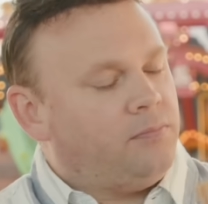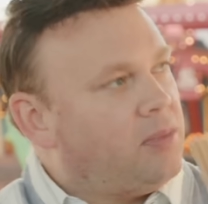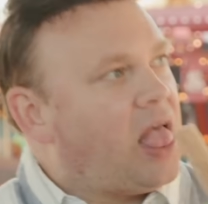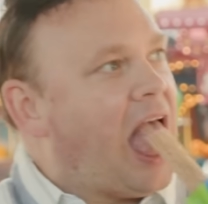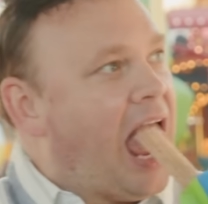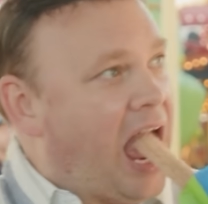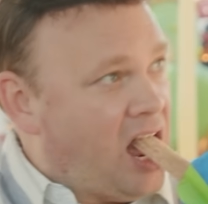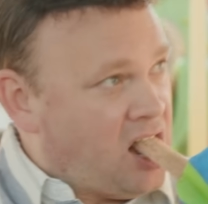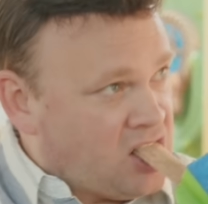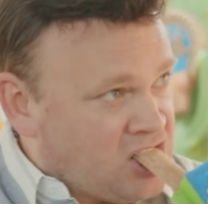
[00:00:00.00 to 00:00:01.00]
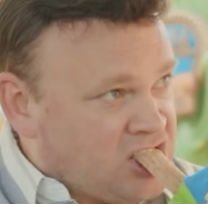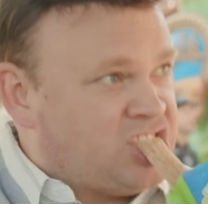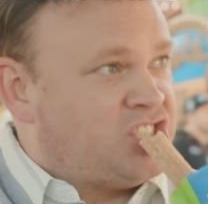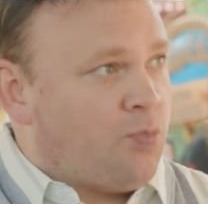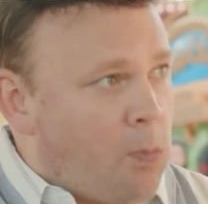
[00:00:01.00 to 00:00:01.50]
And to me, the
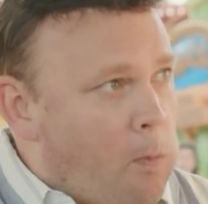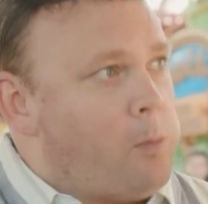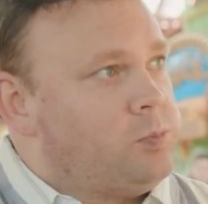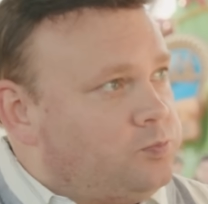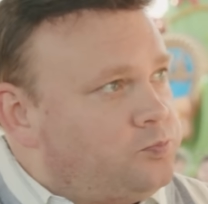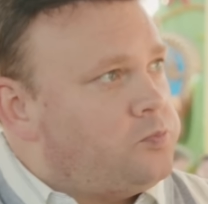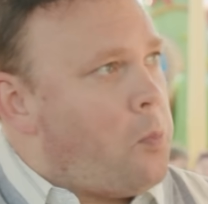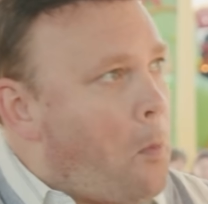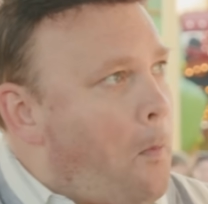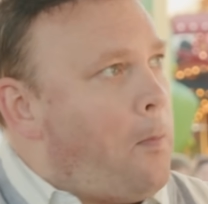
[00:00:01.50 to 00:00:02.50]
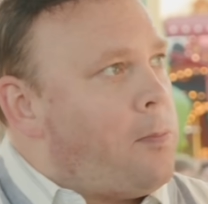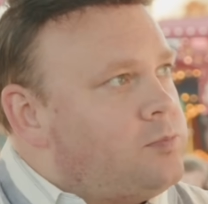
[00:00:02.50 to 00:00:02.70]
key to a really good snack at a theme